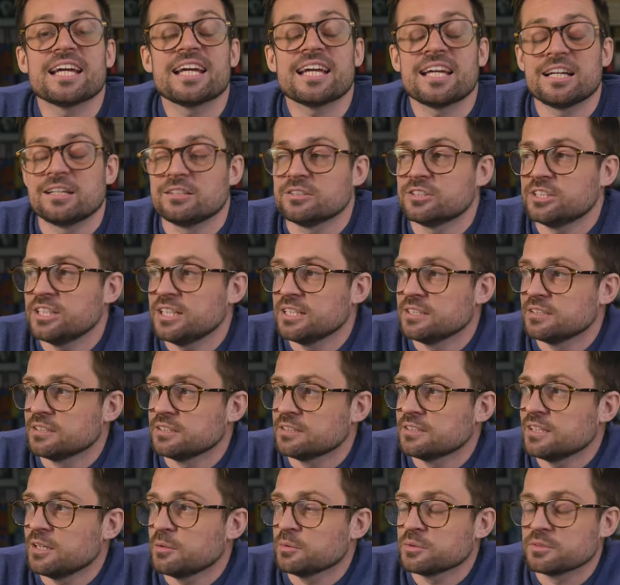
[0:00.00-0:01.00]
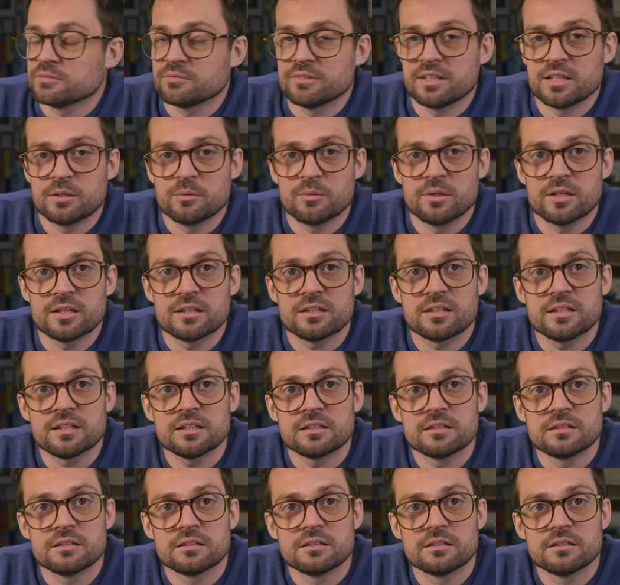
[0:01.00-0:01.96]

oh, Jesus, that wasn't really worth it.